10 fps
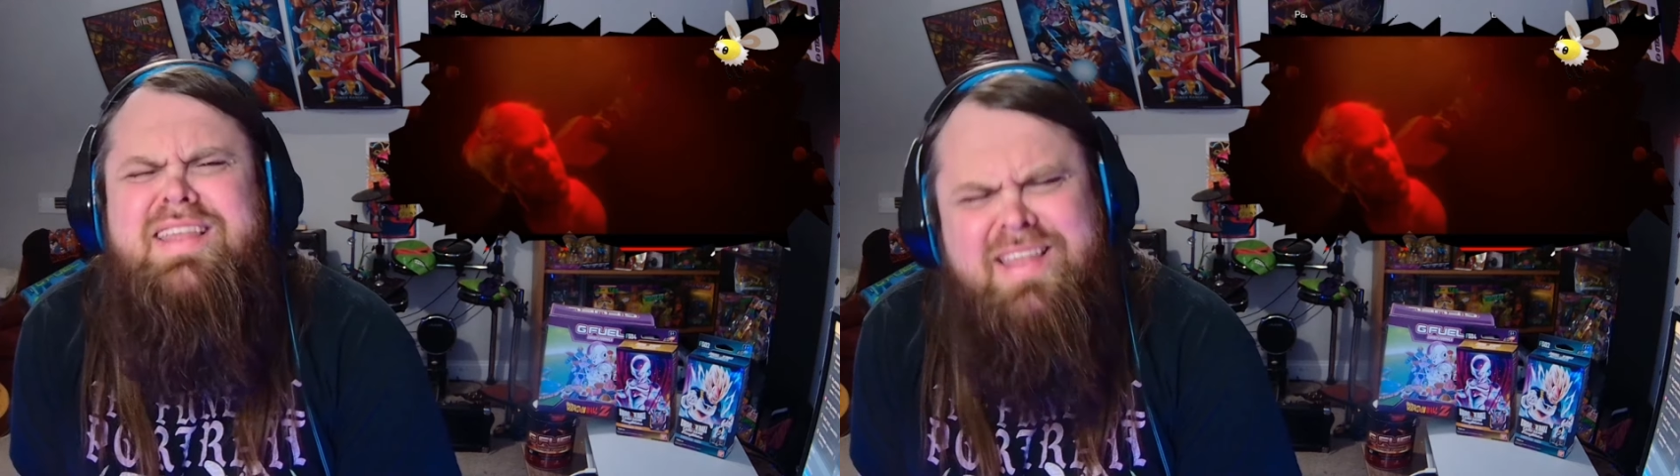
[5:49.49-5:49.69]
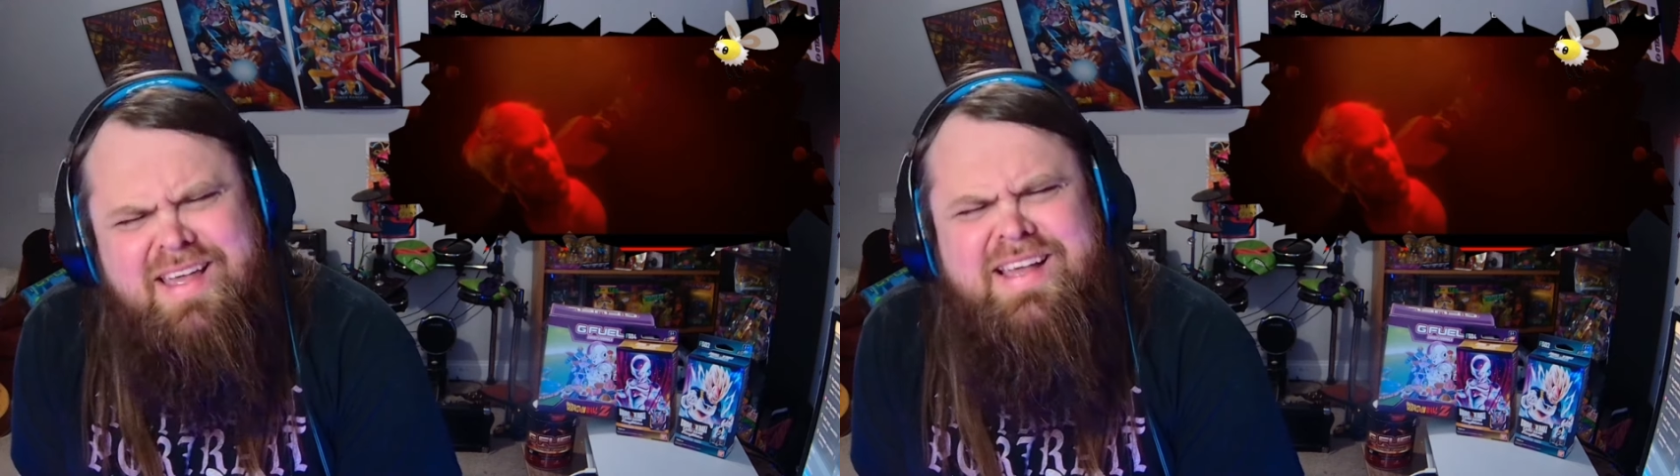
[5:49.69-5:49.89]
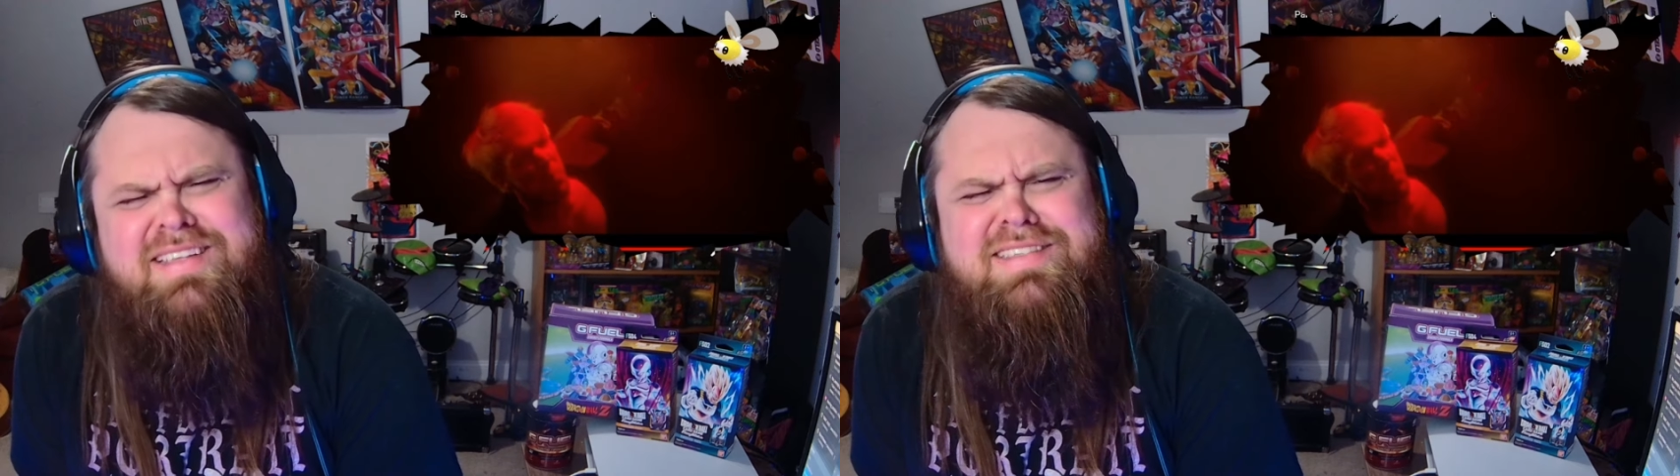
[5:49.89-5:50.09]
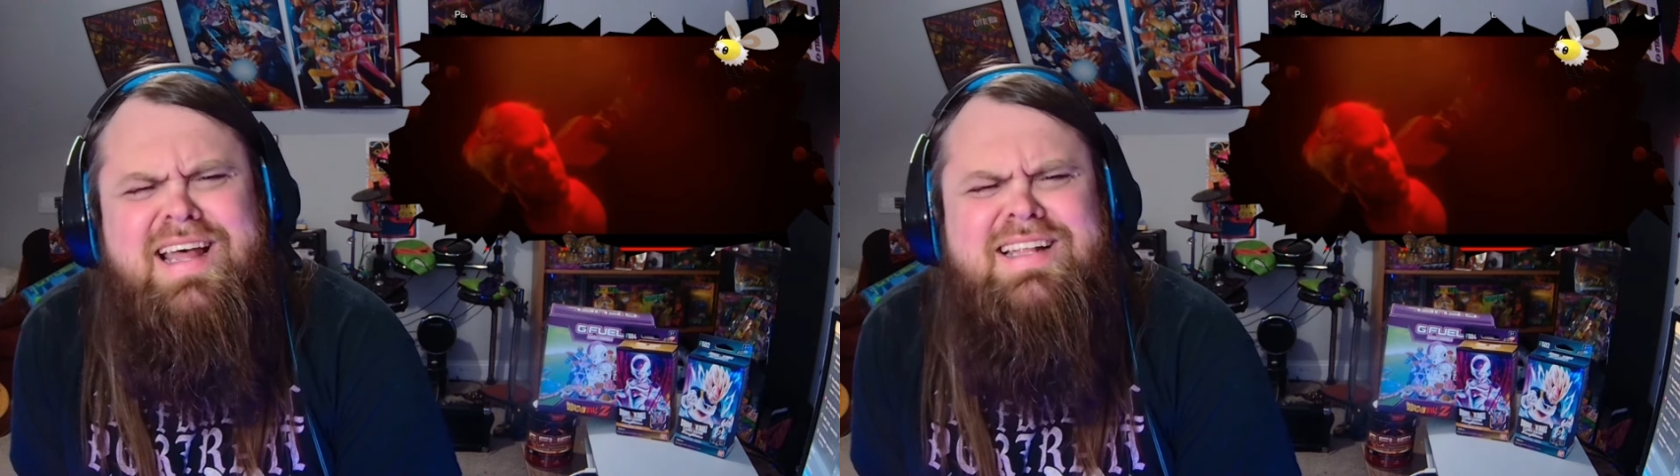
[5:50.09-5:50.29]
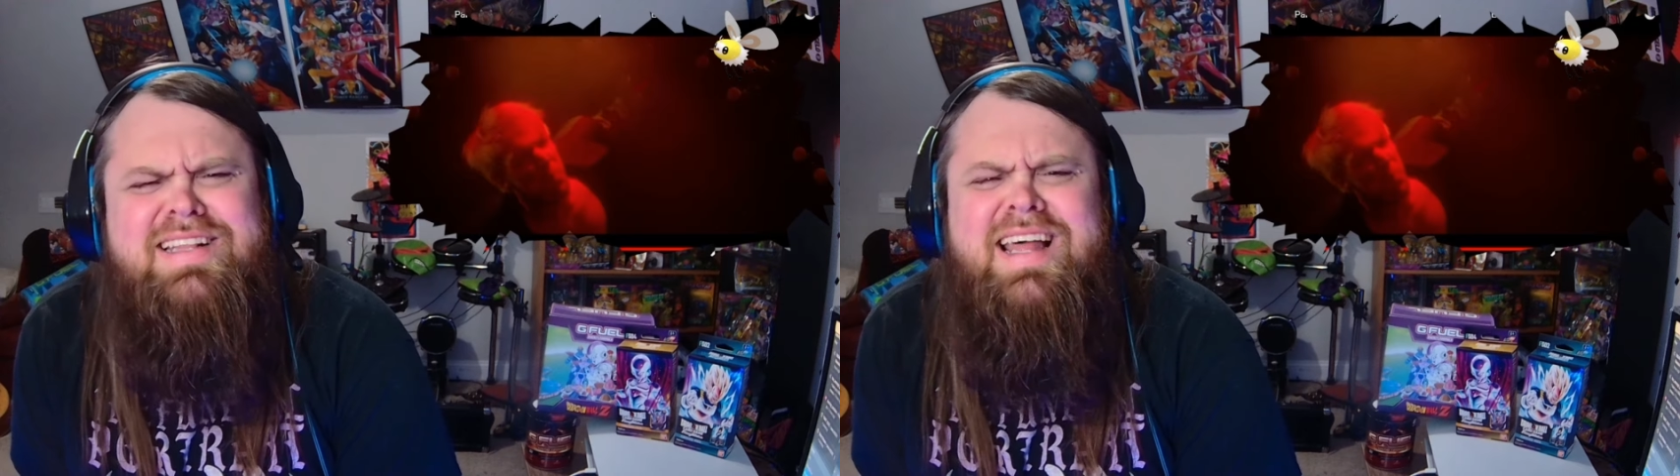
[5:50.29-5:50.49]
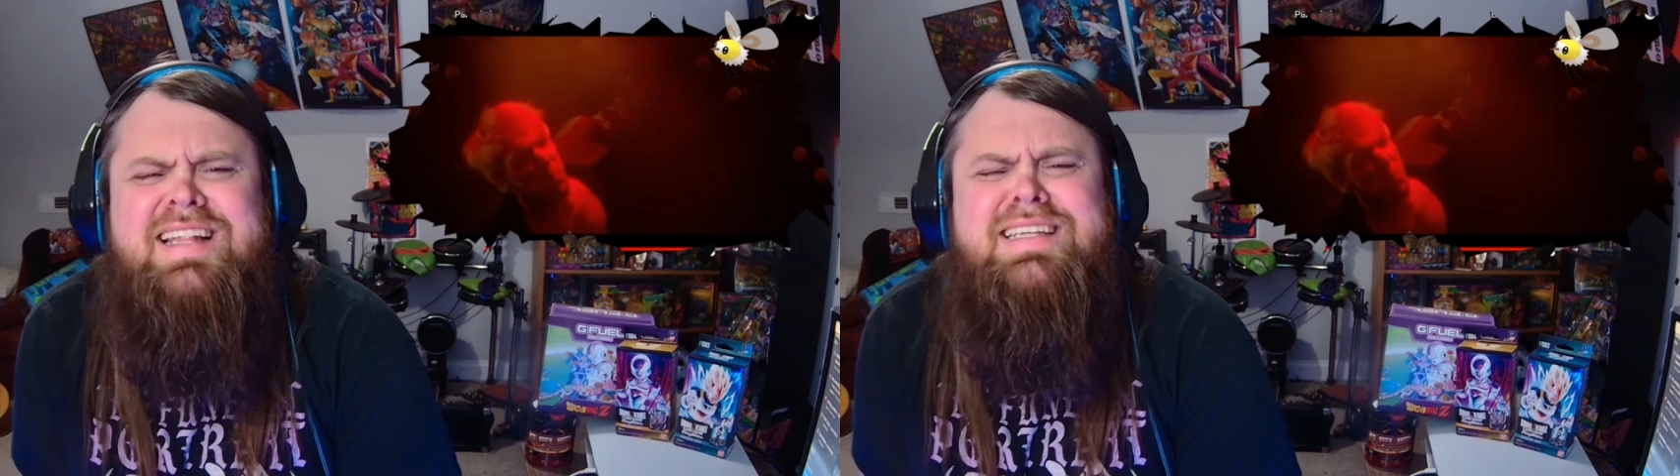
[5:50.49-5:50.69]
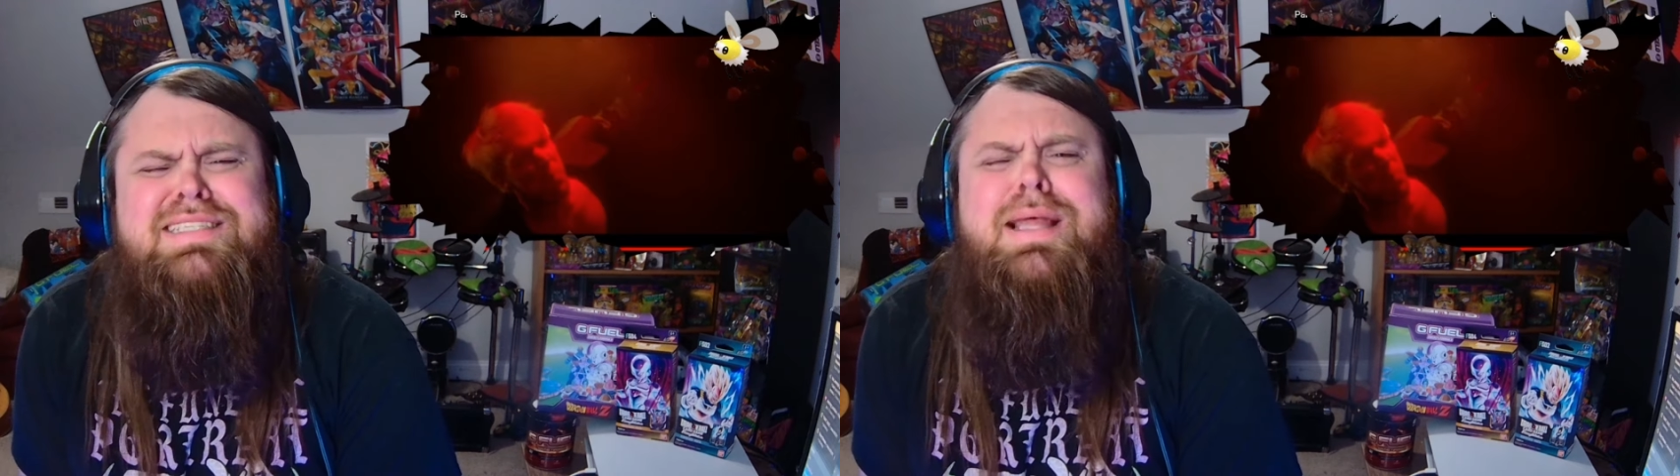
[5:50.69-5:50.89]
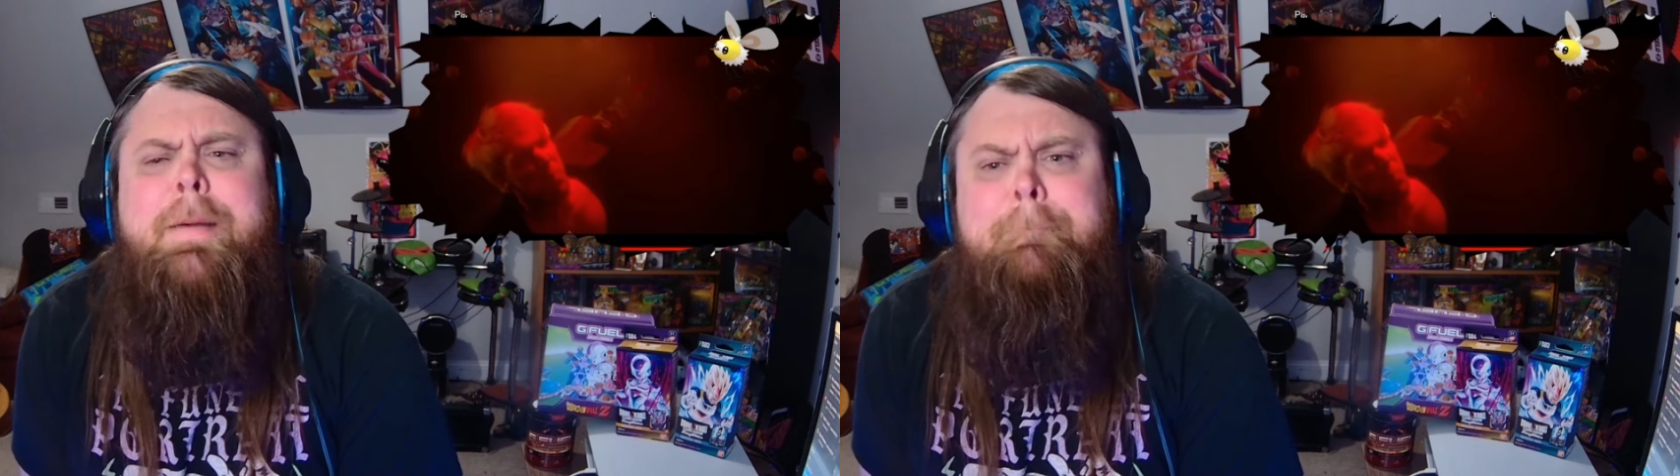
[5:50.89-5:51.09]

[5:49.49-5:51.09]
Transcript: Yes, I like this.